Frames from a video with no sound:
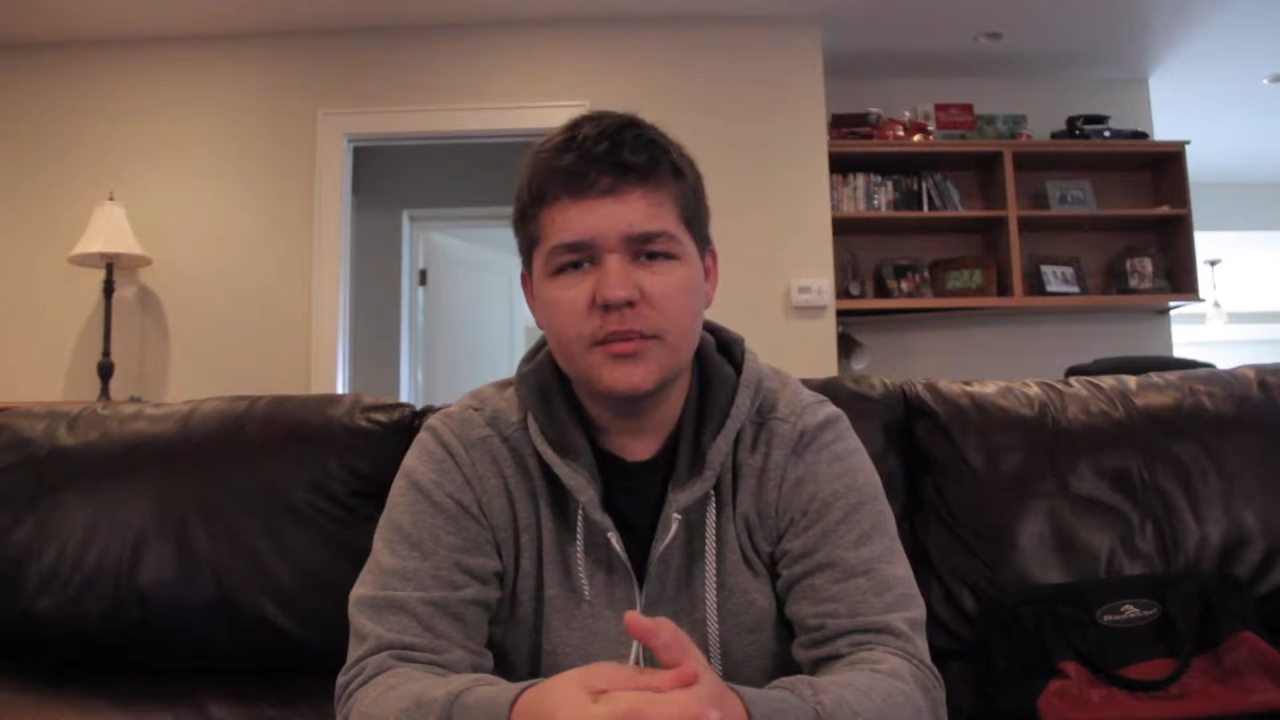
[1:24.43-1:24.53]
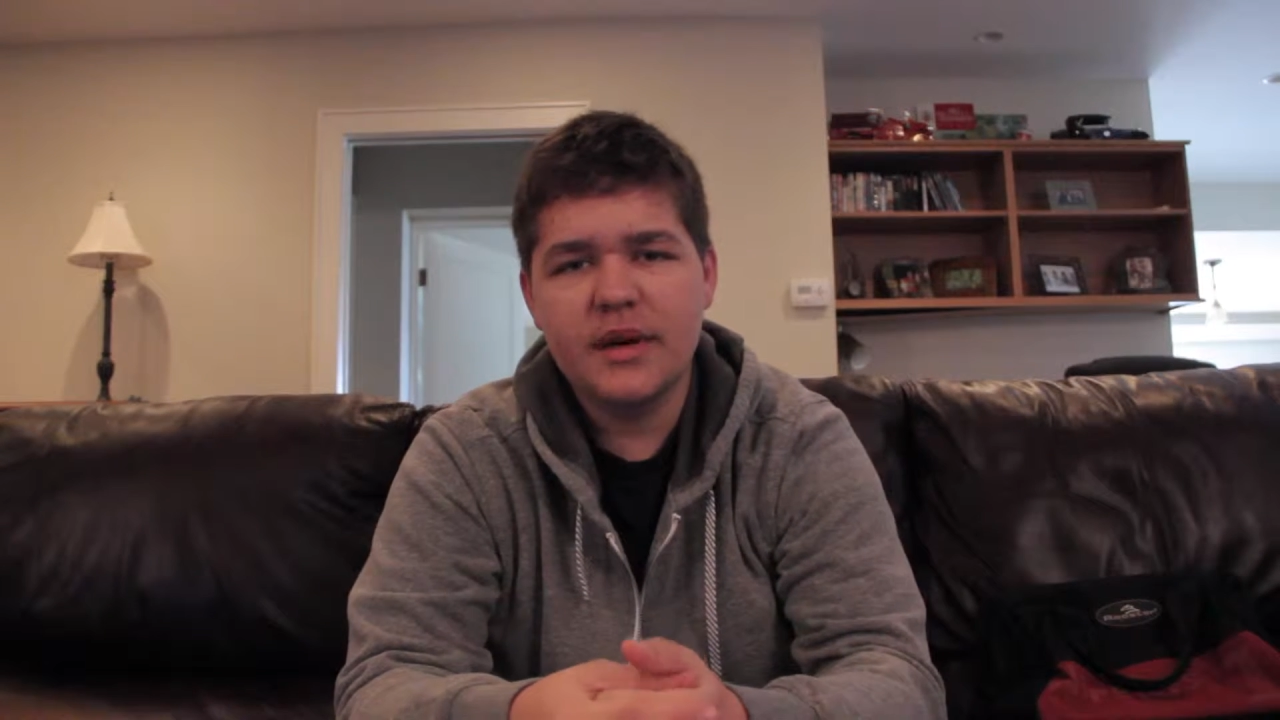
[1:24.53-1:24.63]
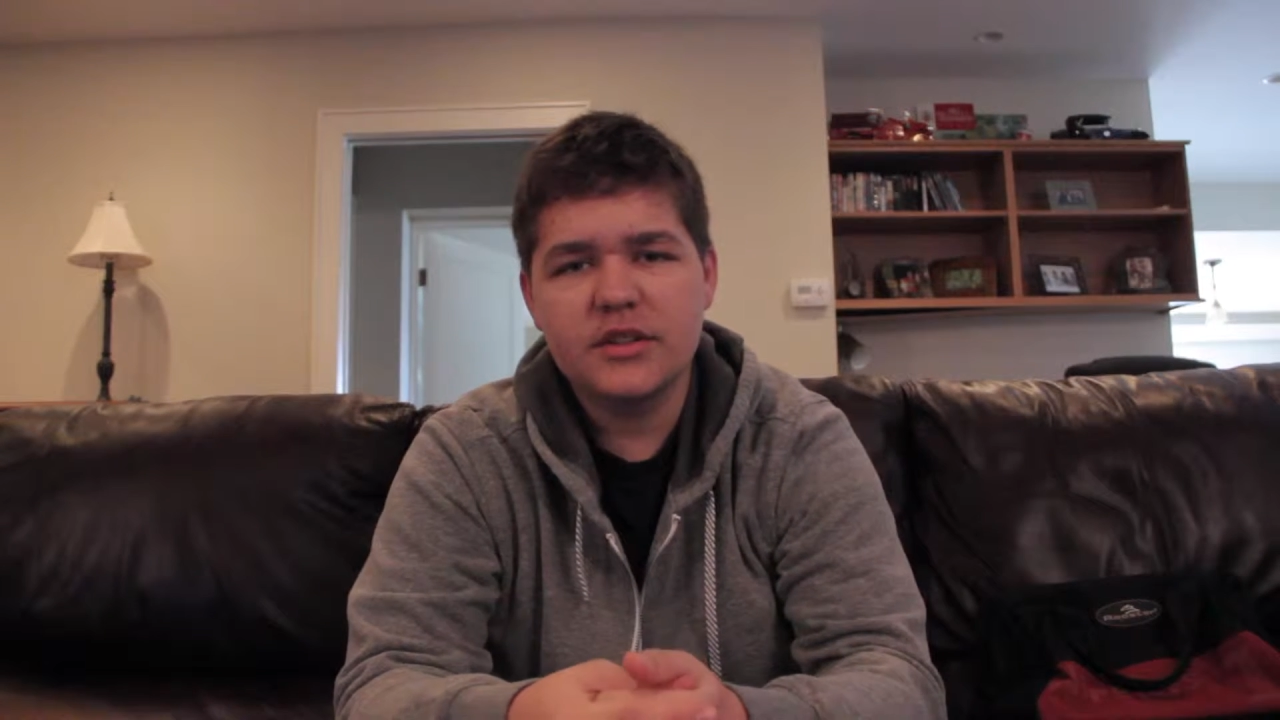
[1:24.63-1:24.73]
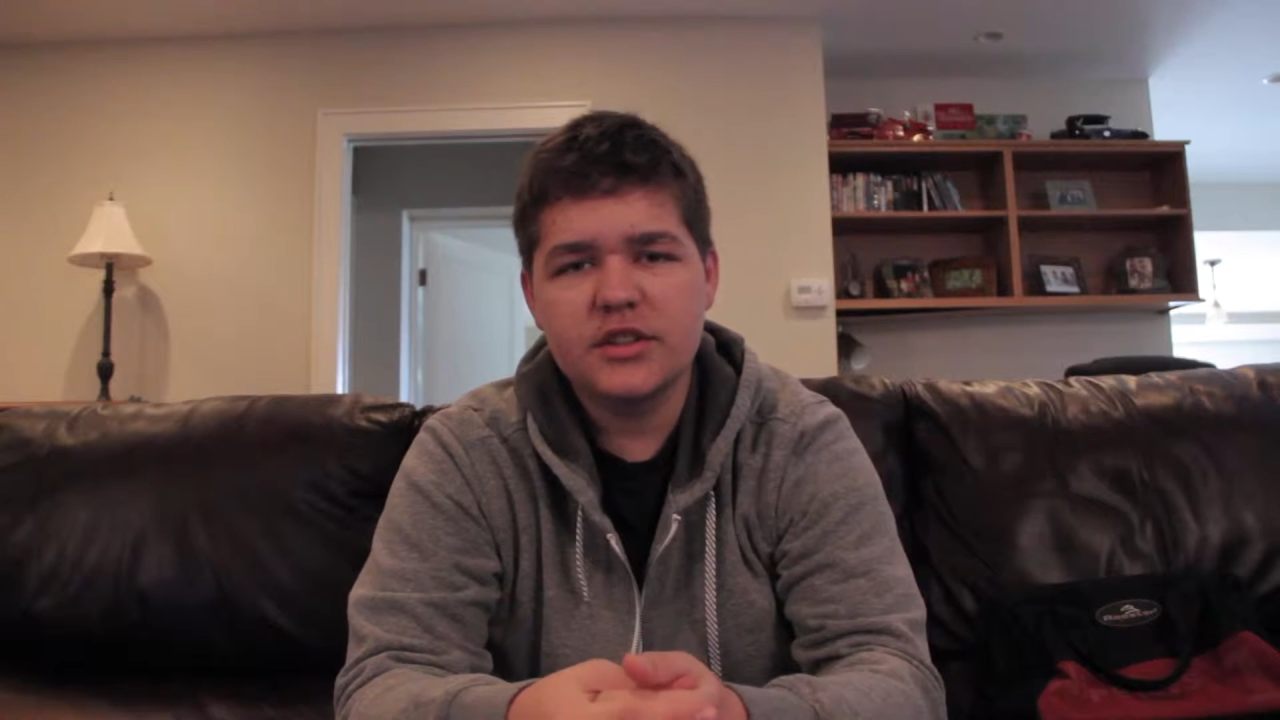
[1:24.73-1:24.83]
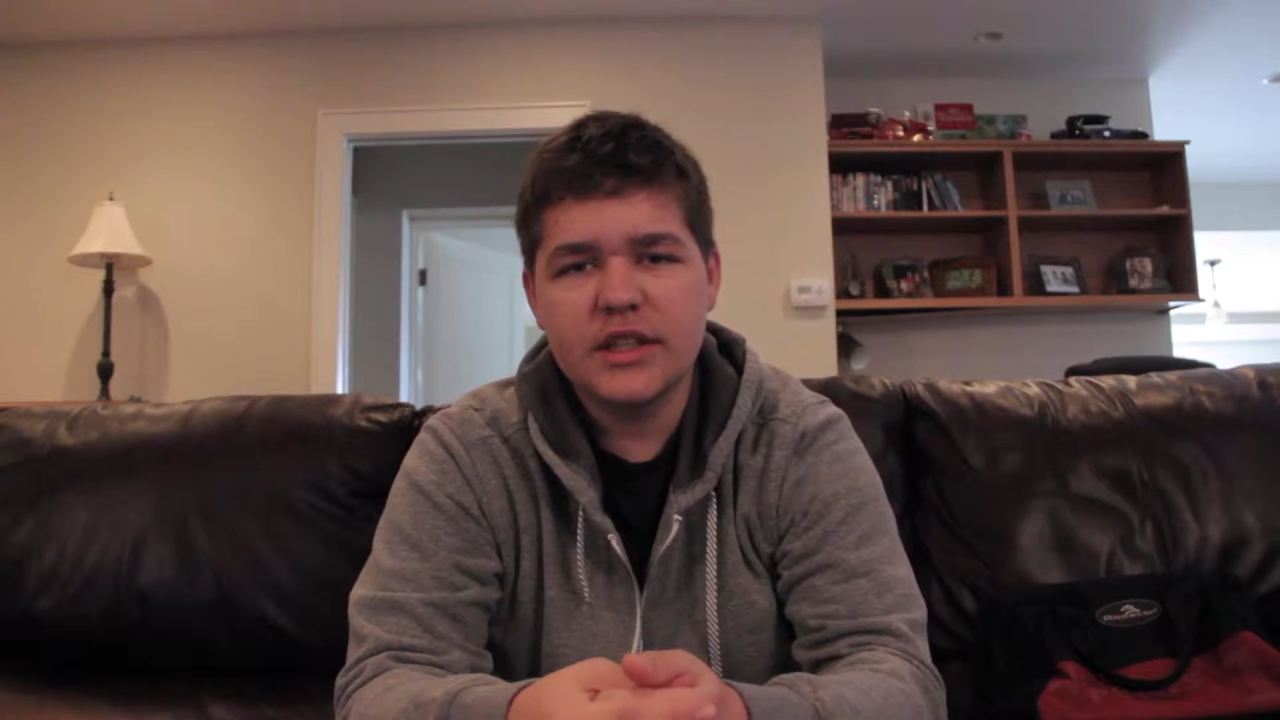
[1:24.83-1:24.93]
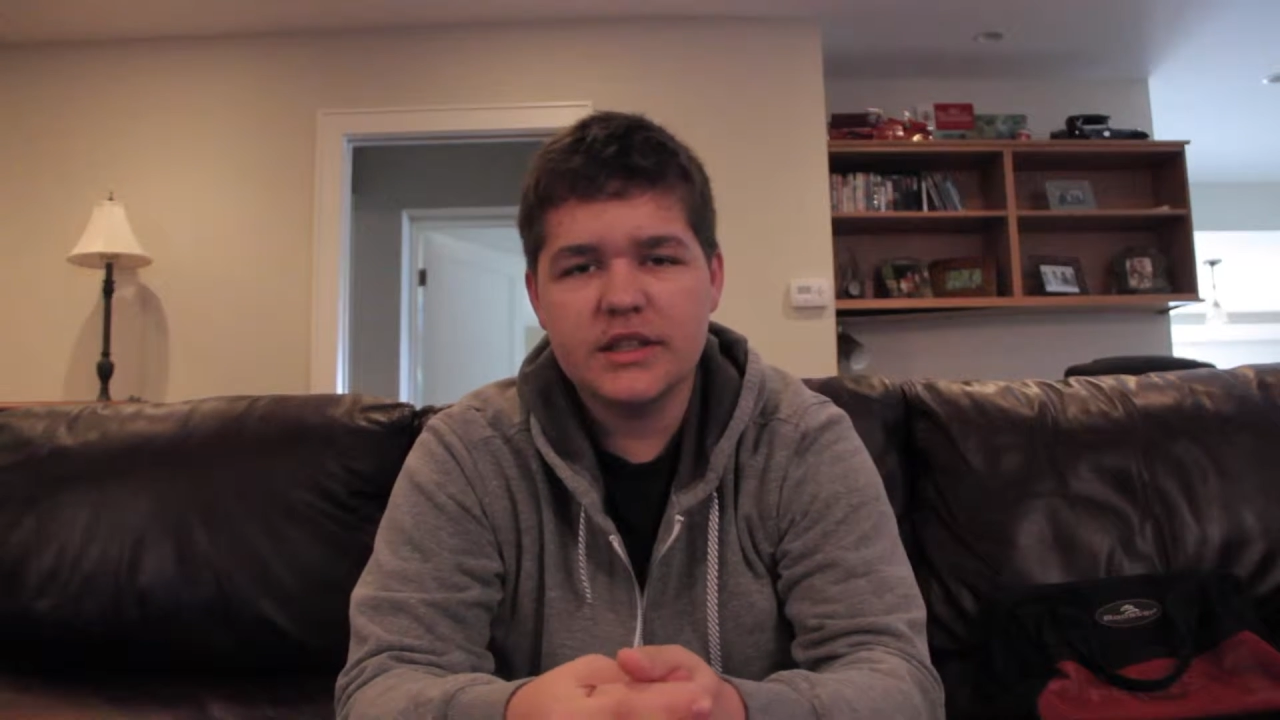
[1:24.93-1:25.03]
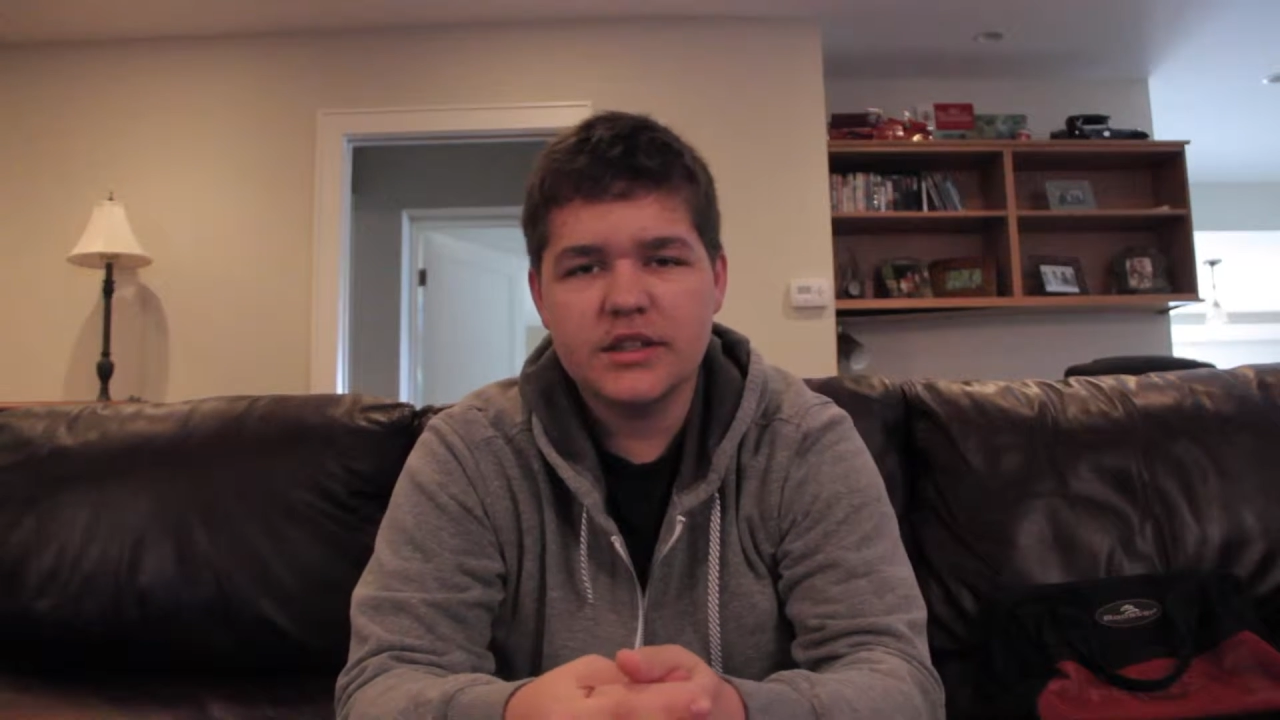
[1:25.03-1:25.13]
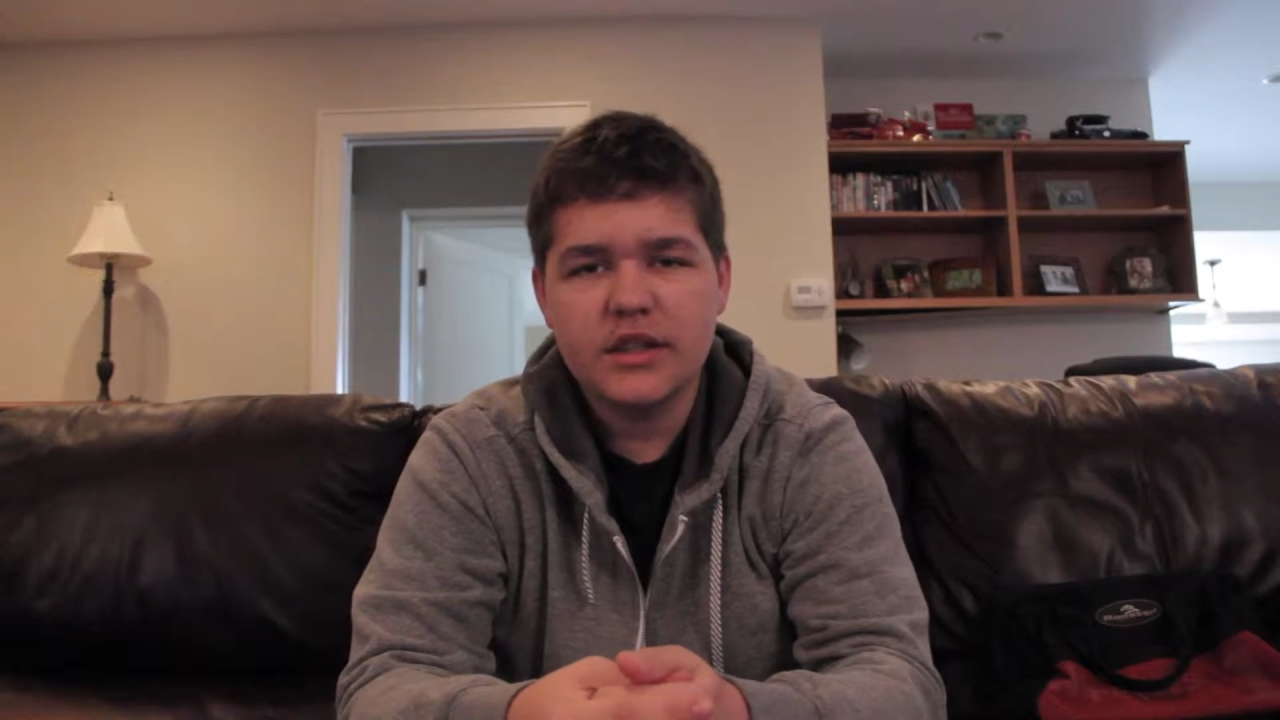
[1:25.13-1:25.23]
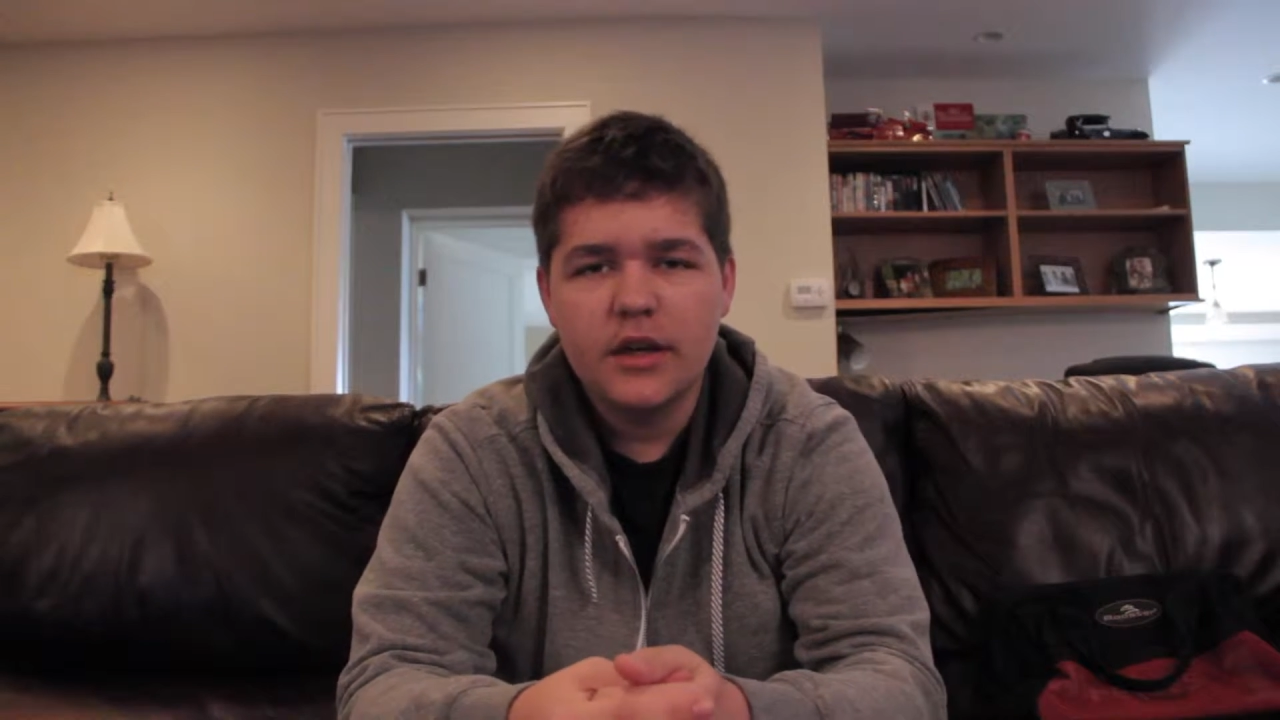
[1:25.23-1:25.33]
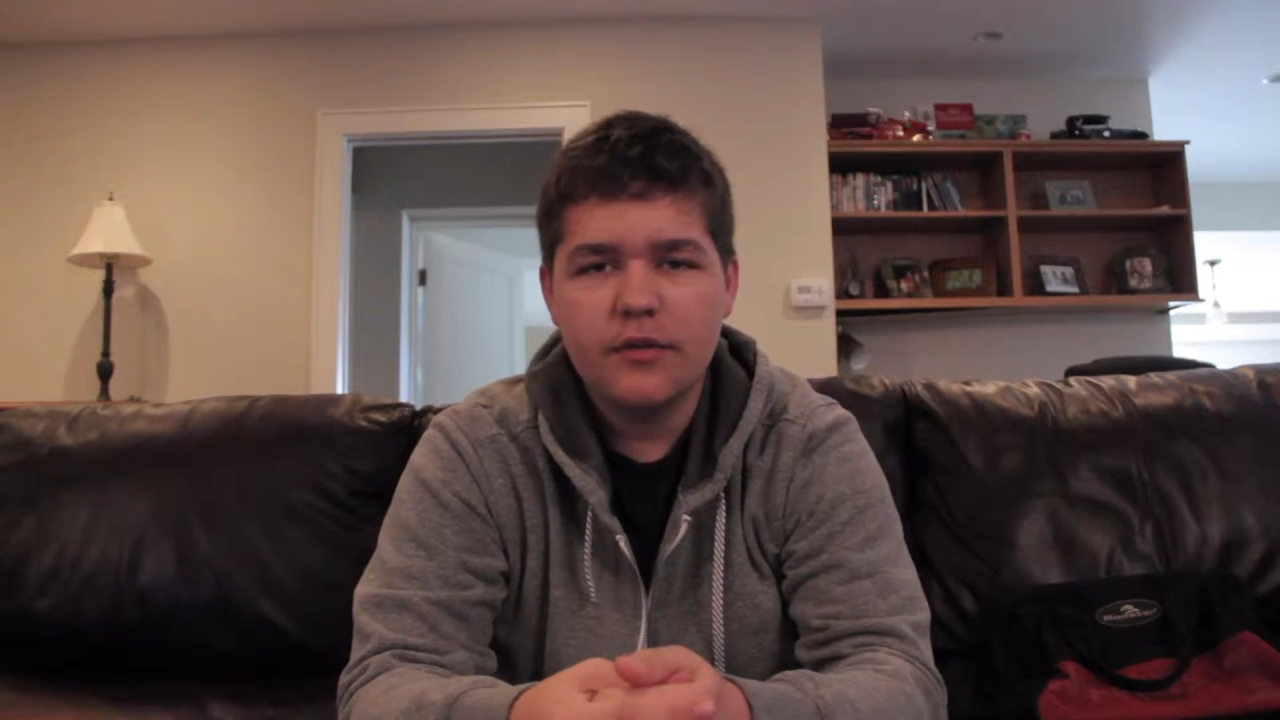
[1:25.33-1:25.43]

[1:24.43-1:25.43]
about six